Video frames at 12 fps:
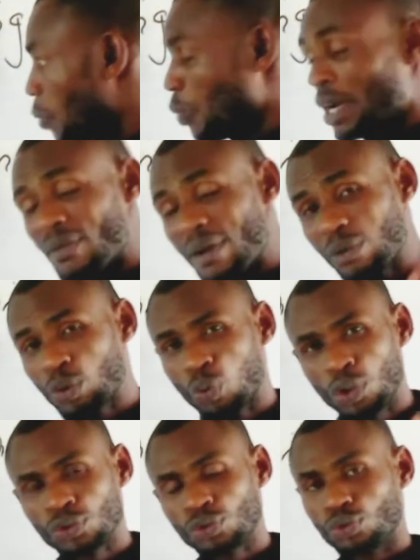Whenever we
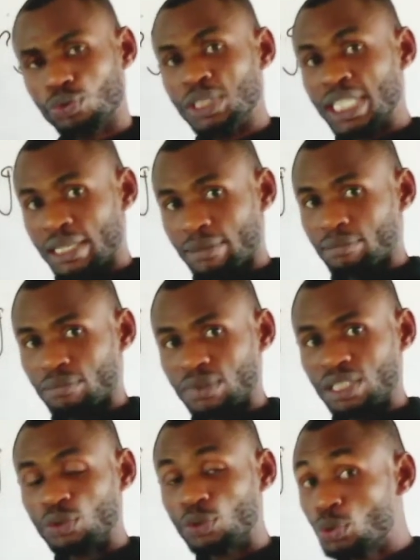want to
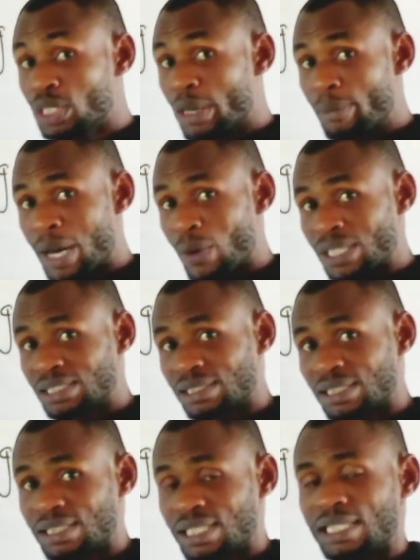name, rule number 1
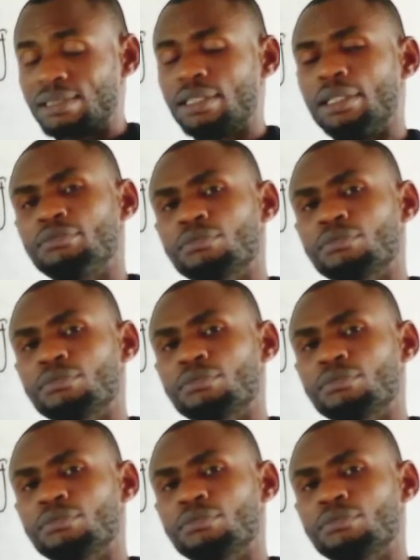says that